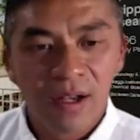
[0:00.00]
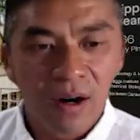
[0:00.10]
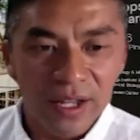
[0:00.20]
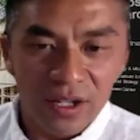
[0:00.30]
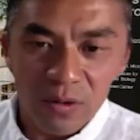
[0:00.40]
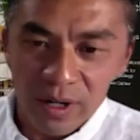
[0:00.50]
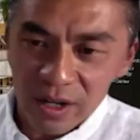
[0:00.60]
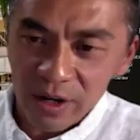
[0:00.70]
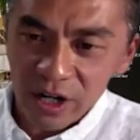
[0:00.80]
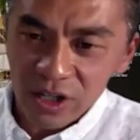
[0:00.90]
All right, so one
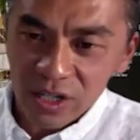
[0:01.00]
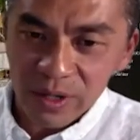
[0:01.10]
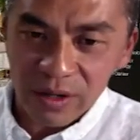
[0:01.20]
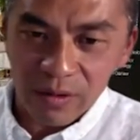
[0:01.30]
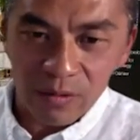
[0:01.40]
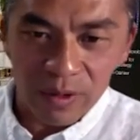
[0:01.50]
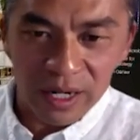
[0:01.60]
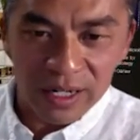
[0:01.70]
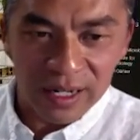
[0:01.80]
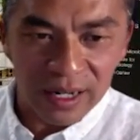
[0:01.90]
of the questions we
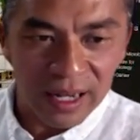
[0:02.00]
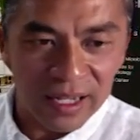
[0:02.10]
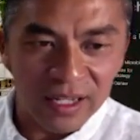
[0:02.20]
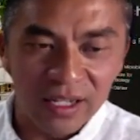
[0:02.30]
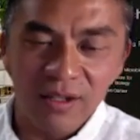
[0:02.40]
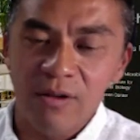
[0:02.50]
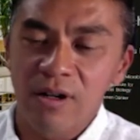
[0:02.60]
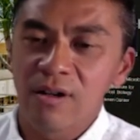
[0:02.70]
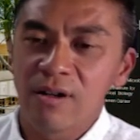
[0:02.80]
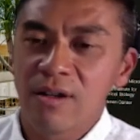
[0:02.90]
wanted to ask is,
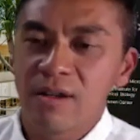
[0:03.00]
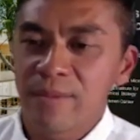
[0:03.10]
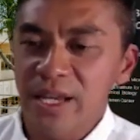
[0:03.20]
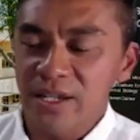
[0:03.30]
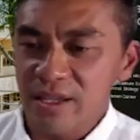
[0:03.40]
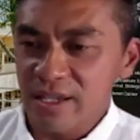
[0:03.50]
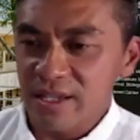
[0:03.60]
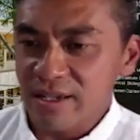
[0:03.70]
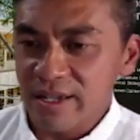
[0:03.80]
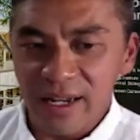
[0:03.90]
well, based on
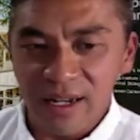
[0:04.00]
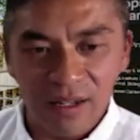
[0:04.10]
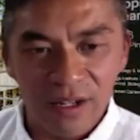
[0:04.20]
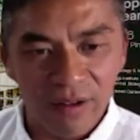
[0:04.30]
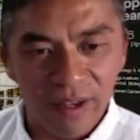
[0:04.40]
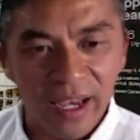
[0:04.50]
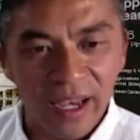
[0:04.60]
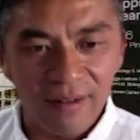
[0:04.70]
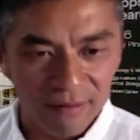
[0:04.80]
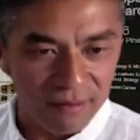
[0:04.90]
these data, you know,
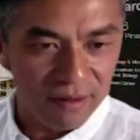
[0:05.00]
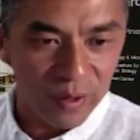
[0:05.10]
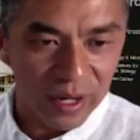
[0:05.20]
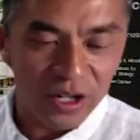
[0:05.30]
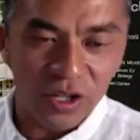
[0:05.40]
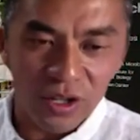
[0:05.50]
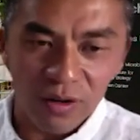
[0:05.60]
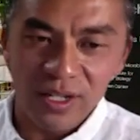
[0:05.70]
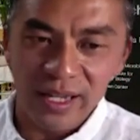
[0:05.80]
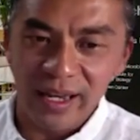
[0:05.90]
can we actually
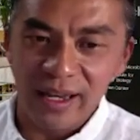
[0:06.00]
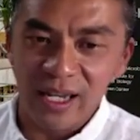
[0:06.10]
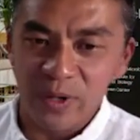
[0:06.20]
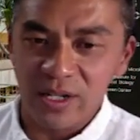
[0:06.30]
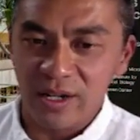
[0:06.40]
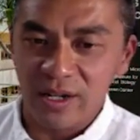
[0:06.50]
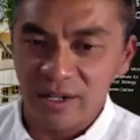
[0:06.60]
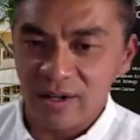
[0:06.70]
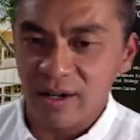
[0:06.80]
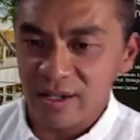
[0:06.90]
use SAGA expressing
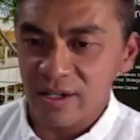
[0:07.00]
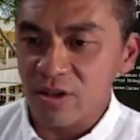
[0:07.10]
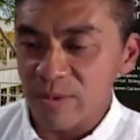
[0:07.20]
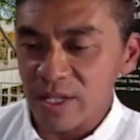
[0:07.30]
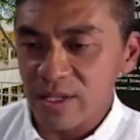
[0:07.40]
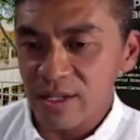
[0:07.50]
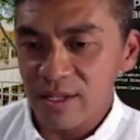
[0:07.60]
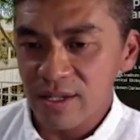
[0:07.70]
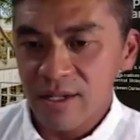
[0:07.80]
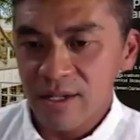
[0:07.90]
Enterococcus in humans?
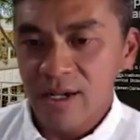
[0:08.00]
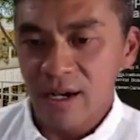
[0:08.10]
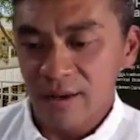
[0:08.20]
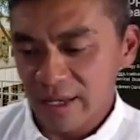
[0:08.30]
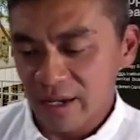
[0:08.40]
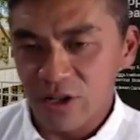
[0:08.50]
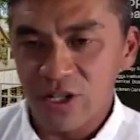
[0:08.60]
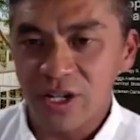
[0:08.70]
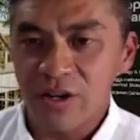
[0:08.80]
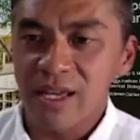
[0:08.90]
Uh, and I'll
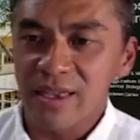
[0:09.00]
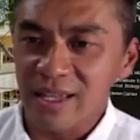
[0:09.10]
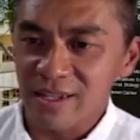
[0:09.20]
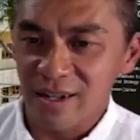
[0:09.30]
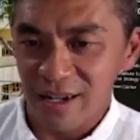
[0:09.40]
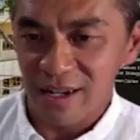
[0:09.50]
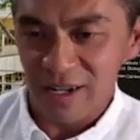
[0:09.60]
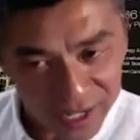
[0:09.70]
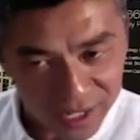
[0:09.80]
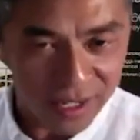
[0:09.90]
just tell you that that's not a
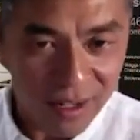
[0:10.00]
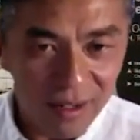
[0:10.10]
good idea,